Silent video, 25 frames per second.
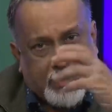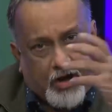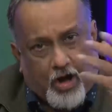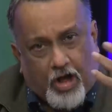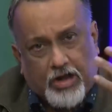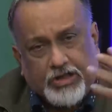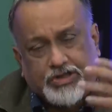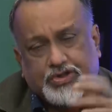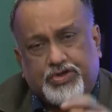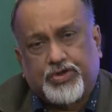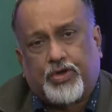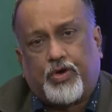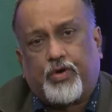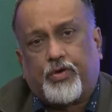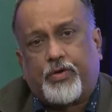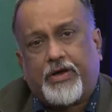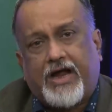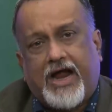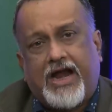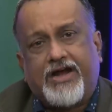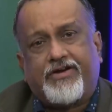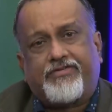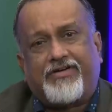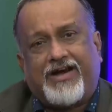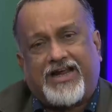also
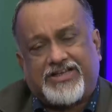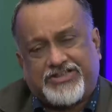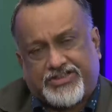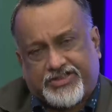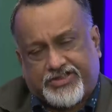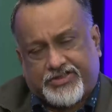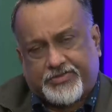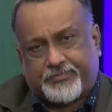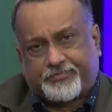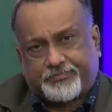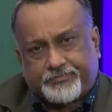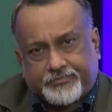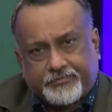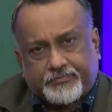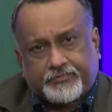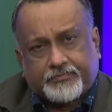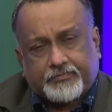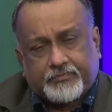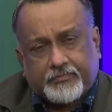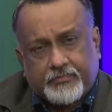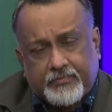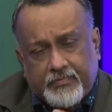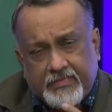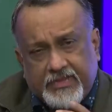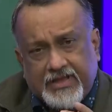address
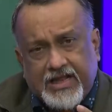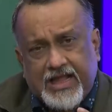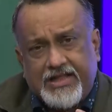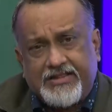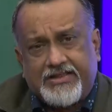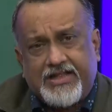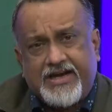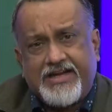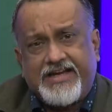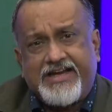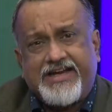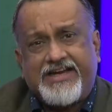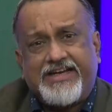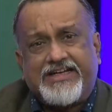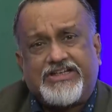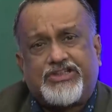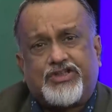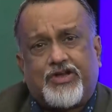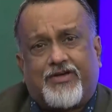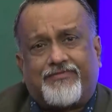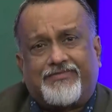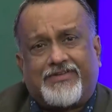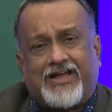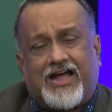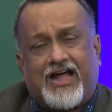the needs
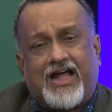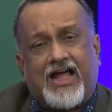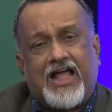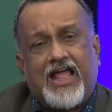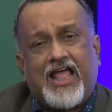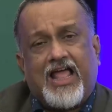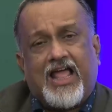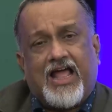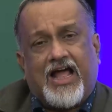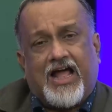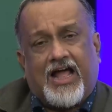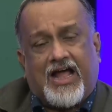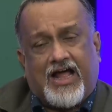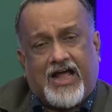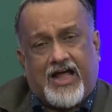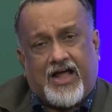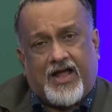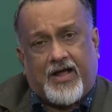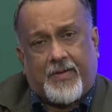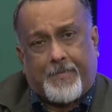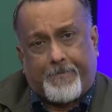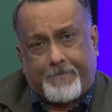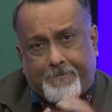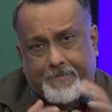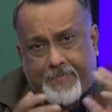of the
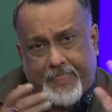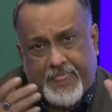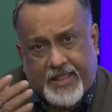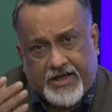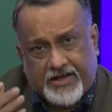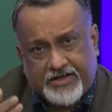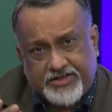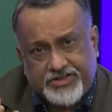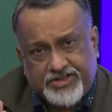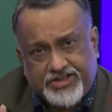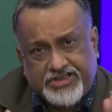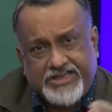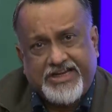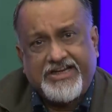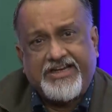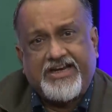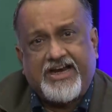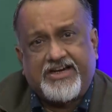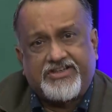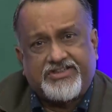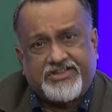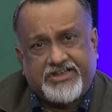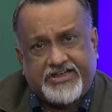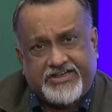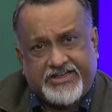senior
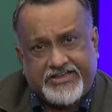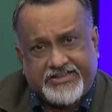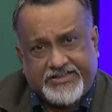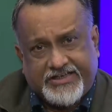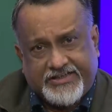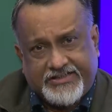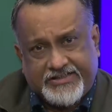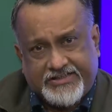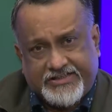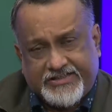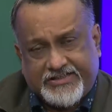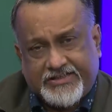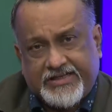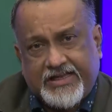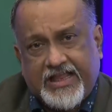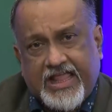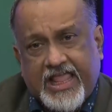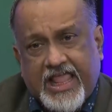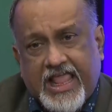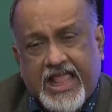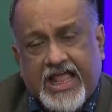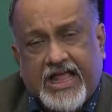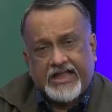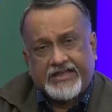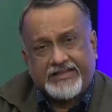citizens.
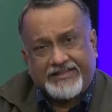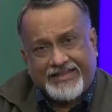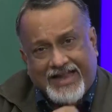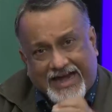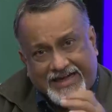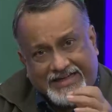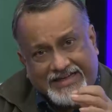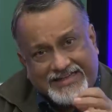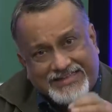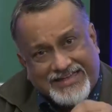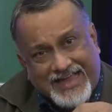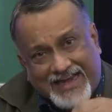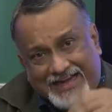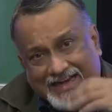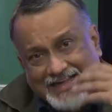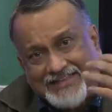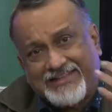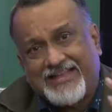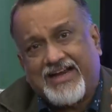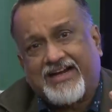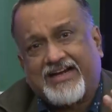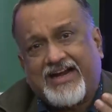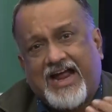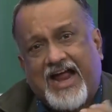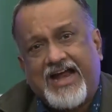That is
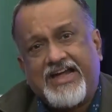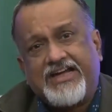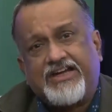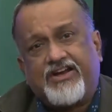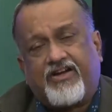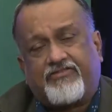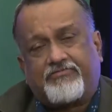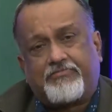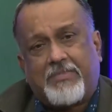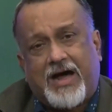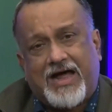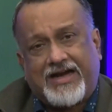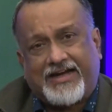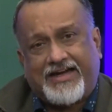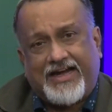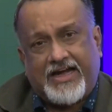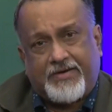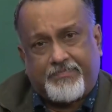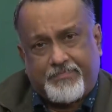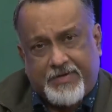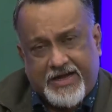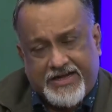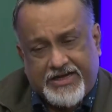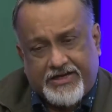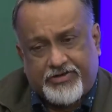another kind of market
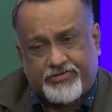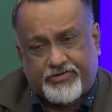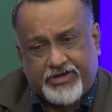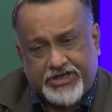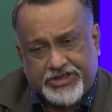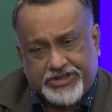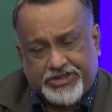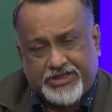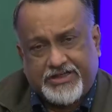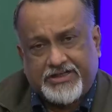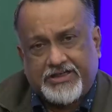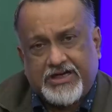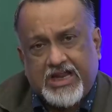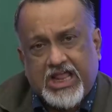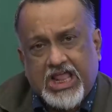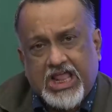penetration.